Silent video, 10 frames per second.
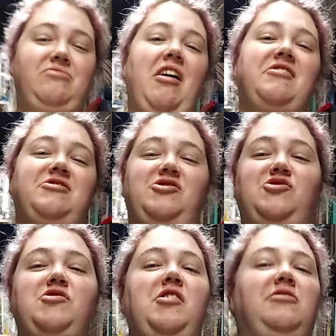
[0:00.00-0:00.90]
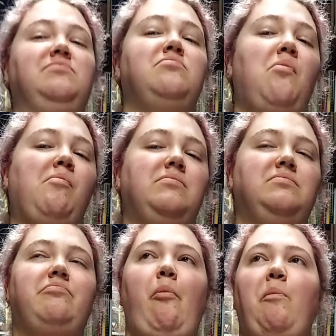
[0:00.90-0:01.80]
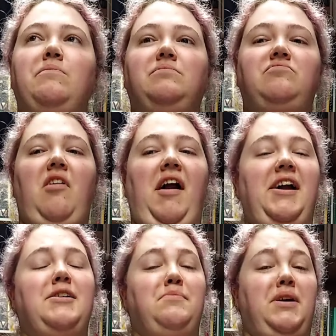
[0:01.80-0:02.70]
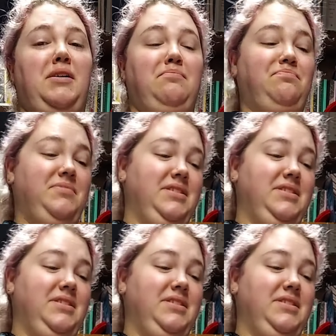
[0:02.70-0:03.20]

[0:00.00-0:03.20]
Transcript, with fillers: that is strong. Stepdad. And mom.